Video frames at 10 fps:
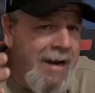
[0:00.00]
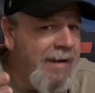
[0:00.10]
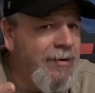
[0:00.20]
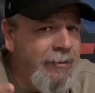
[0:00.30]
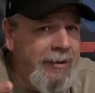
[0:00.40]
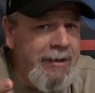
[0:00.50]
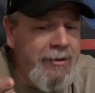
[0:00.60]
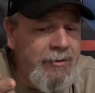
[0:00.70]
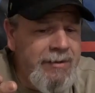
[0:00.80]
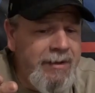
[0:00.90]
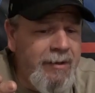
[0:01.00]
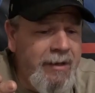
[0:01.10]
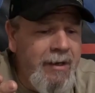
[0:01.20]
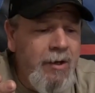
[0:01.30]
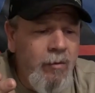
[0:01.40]
Haven't really used
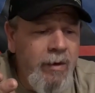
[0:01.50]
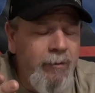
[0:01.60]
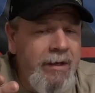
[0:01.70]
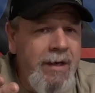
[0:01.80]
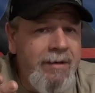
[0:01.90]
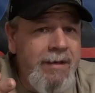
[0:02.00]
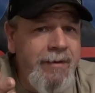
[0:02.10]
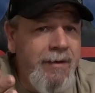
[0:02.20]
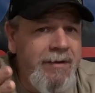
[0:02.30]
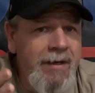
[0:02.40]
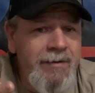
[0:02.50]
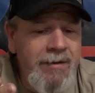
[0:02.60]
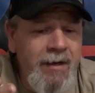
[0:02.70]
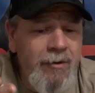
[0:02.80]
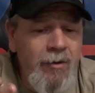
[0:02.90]
it when we got done the 10
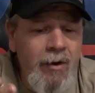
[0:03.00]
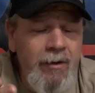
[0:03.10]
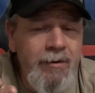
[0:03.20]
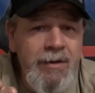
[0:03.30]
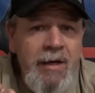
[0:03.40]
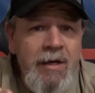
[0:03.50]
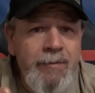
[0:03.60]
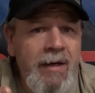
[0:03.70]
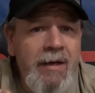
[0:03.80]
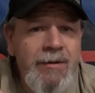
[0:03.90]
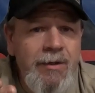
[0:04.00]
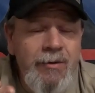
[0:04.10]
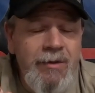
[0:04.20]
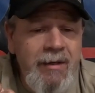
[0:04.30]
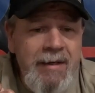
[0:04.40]
scale crawlers, because
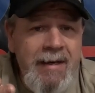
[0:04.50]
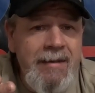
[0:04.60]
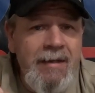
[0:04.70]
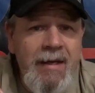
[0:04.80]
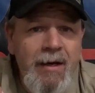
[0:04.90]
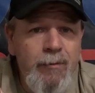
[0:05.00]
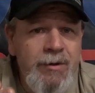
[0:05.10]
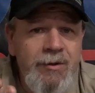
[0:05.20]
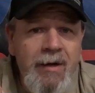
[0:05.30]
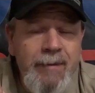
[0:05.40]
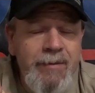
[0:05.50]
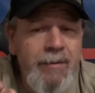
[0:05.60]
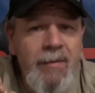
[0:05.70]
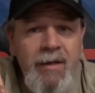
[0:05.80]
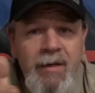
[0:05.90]
usually I got the camera strapped
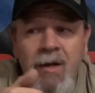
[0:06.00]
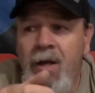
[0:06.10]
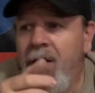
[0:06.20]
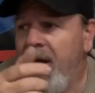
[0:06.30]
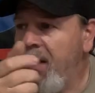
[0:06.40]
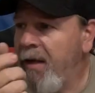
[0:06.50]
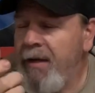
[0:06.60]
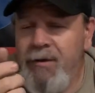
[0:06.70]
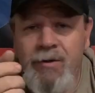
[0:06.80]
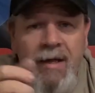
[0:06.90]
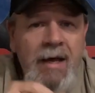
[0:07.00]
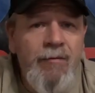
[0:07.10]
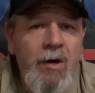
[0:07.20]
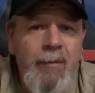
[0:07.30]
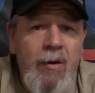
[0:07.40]
to me. I usually
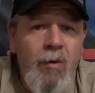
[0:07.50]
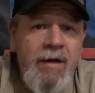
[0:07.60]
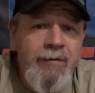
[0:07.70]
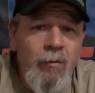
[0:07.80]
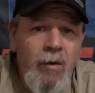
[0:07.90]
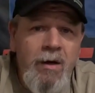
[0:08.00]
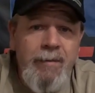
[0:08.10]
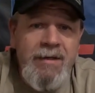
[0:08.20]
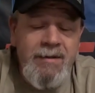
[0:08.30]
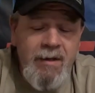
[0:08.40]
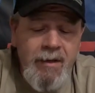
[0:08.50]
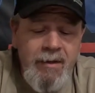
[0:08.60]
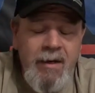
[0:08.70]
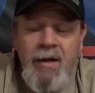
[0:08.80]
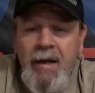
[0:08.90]
have one on my wife and one on my
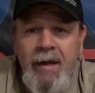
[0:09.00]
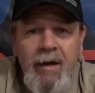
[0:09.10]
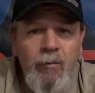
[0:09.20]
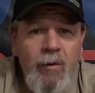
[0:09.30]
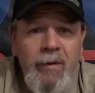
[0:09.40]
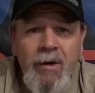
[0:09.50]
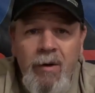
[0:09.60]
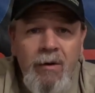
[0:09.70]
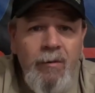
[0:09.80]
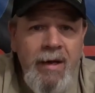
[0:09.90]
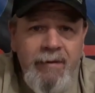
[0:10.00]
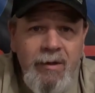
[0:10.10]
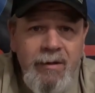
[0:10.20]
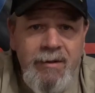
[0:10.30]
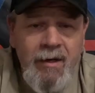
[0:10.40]
son, and when we go out, we have
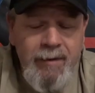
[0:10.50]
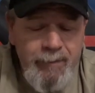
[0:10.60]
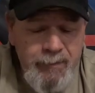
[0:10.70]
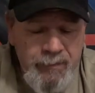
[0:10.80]
a good time.